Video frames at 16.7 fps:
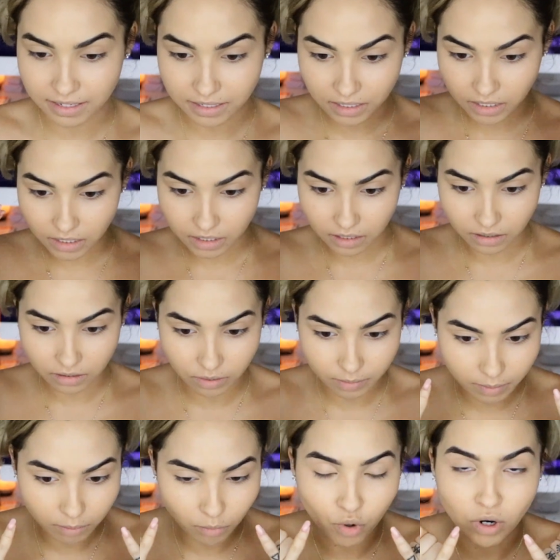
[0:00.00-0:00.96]
need a little
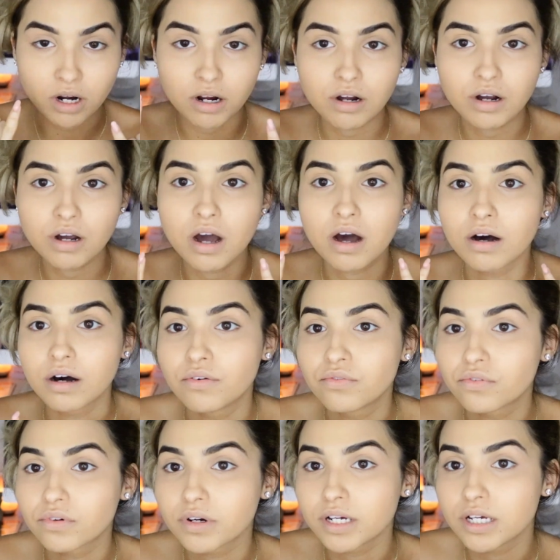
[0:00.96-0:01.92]
bit more
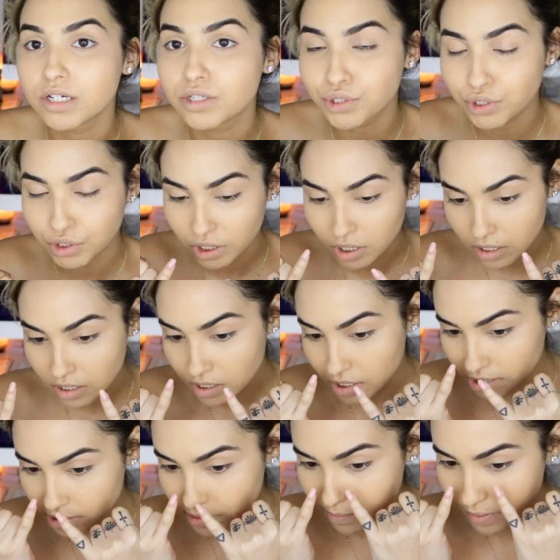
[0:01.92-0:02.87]
coverage,
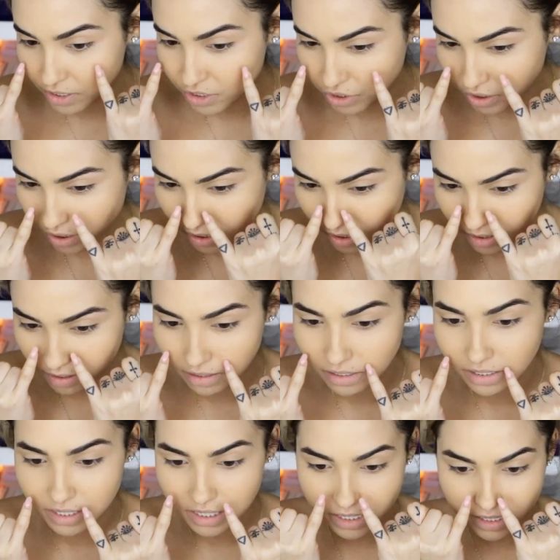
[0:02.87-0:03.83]
especially
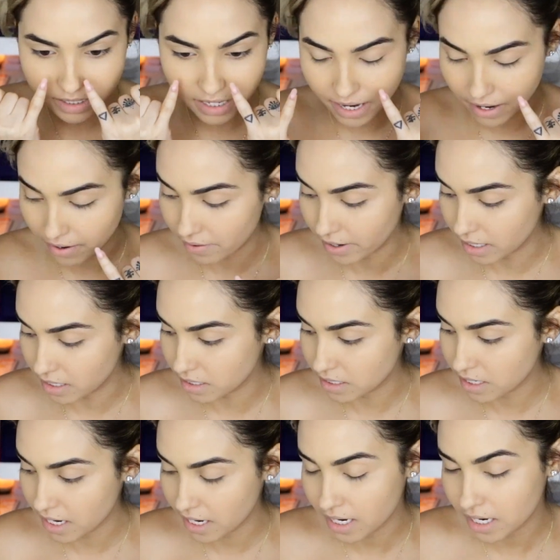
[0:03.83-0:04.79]
in these
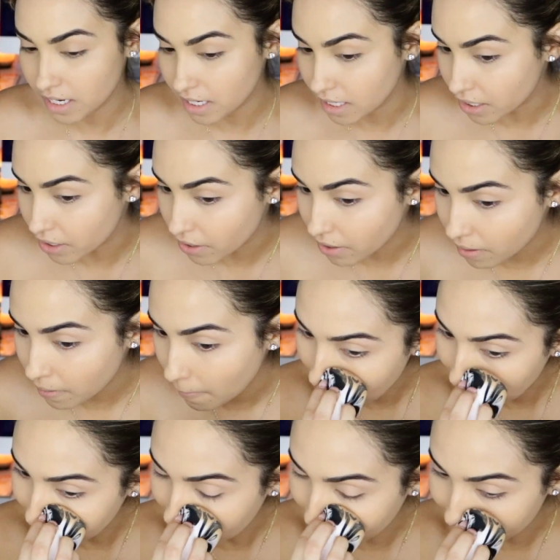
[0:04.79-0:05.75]
areas here
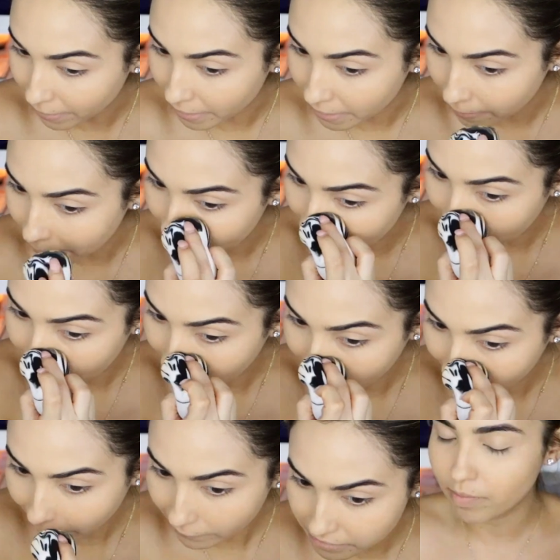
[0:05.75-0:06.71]
by my
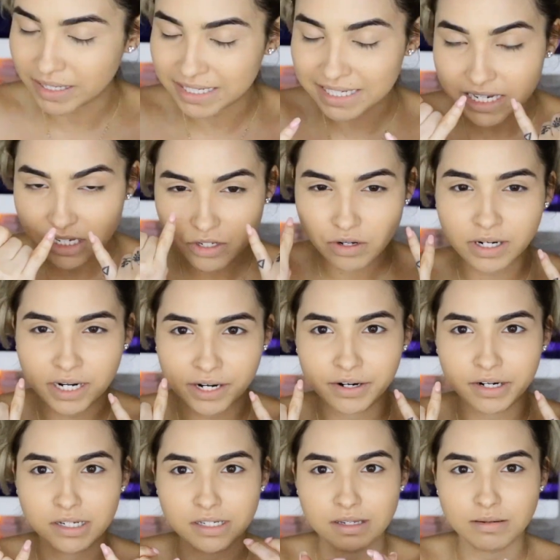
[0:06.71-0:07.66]
nose. My T-zone
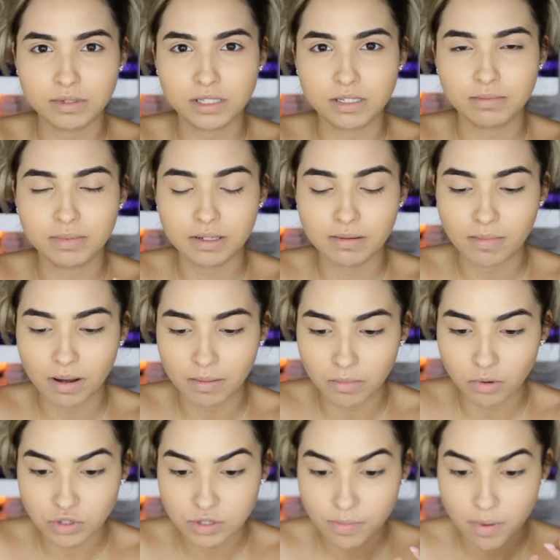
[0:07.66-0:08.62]
area seems to be my
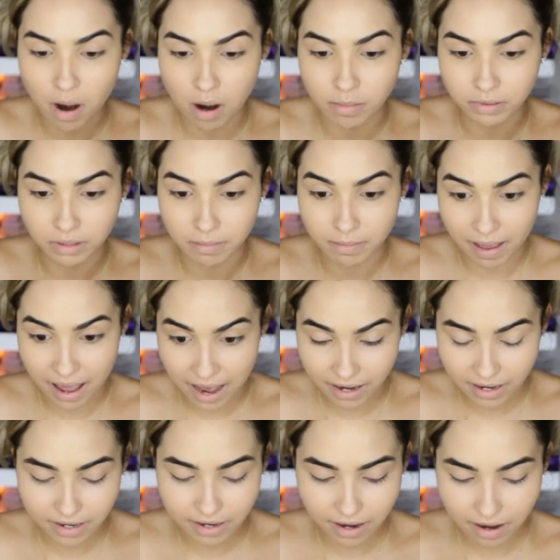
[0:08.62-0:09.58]
most
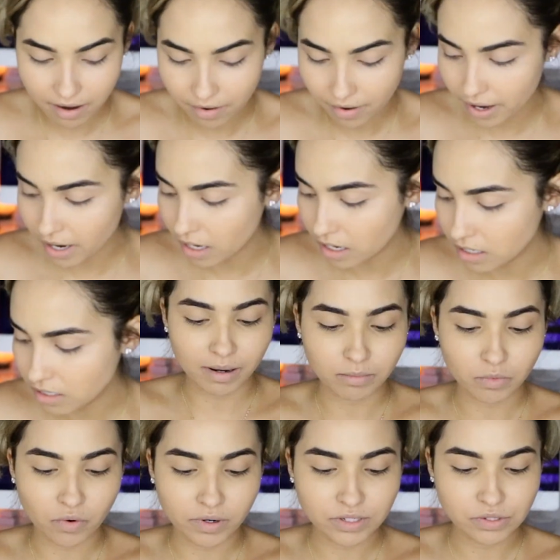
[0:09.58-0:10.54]
problematic area.
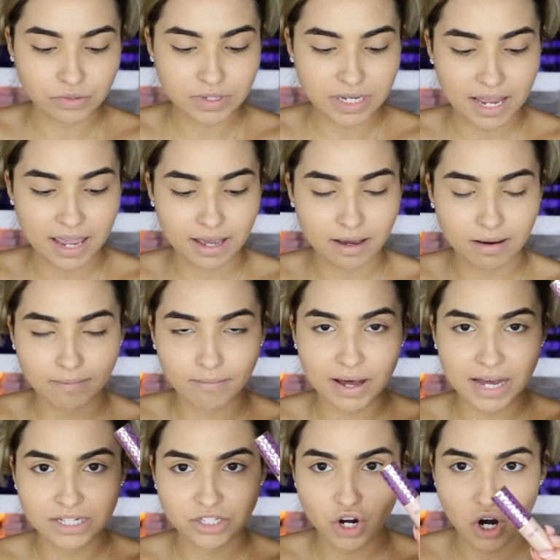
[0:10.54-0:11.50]
I'm going to take
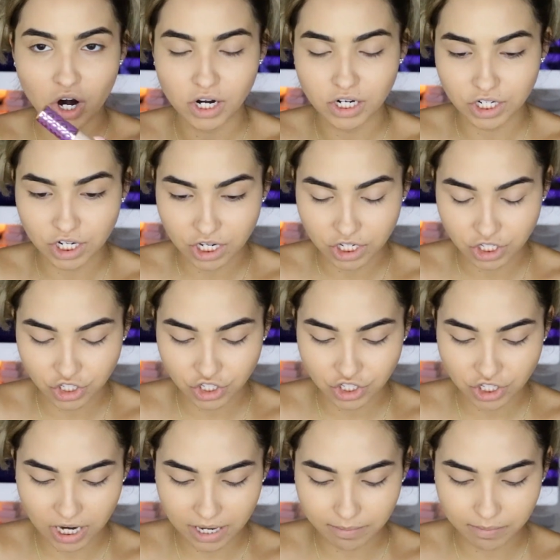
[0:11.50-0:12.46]
my Tarte
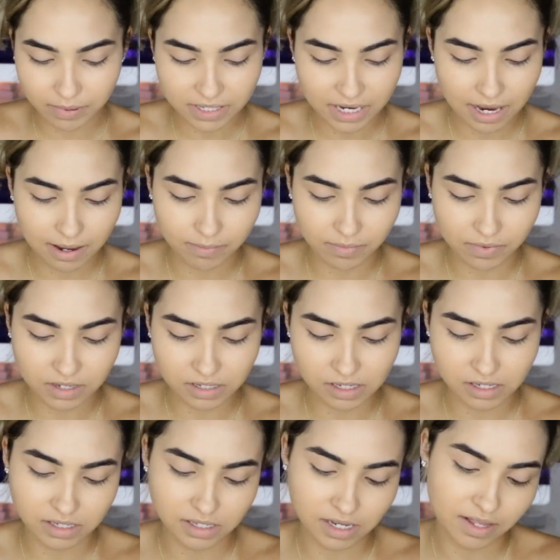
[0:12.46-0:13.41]
Shapetape.
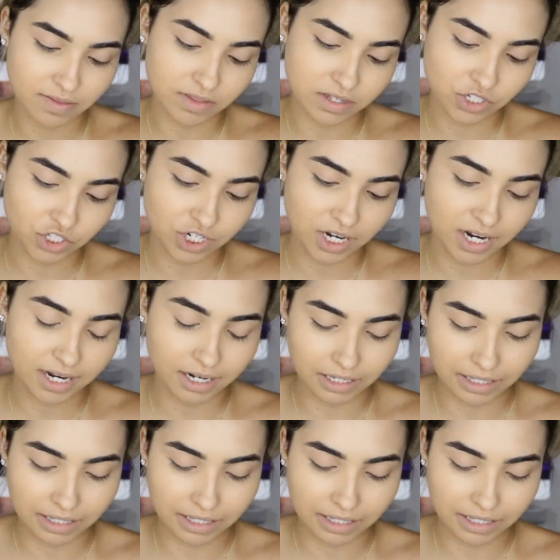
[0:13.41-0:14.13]
This is in the shade